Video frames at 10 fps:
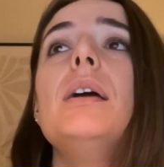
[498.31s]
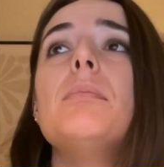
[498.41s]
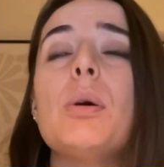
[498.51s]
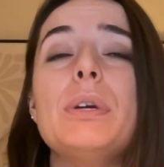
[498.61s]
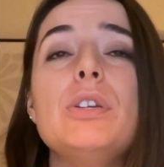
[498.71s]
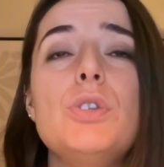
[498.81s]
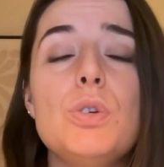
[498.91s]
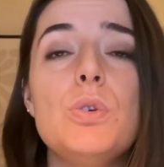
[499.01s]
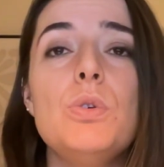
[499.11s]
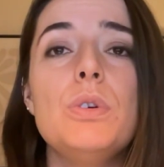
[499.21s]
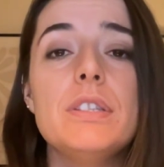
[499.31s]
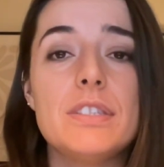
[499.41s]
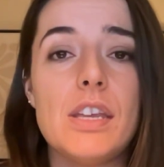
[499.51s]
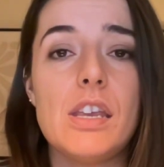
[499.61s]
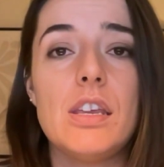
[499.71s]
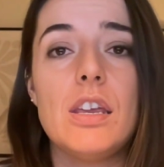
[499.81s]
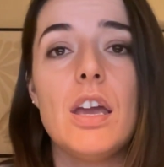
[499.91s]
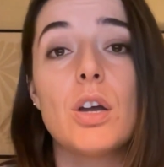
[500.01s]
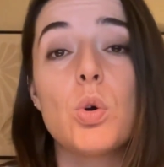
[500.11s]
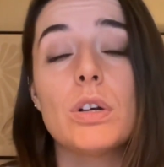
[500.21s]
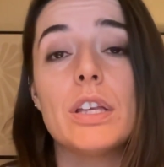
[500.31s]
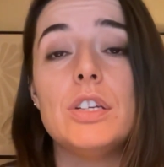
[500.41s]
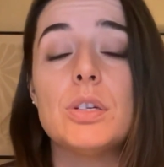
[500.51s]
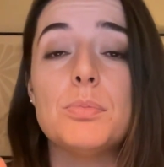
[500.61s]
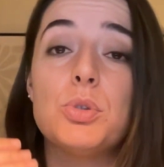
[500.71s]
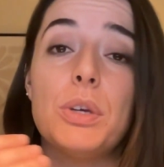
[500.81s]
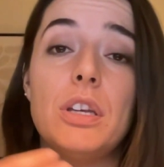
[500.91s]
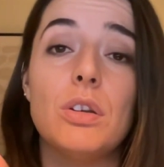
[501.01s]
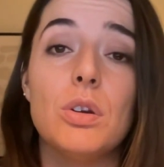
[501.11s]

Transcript: But we do see a correlation between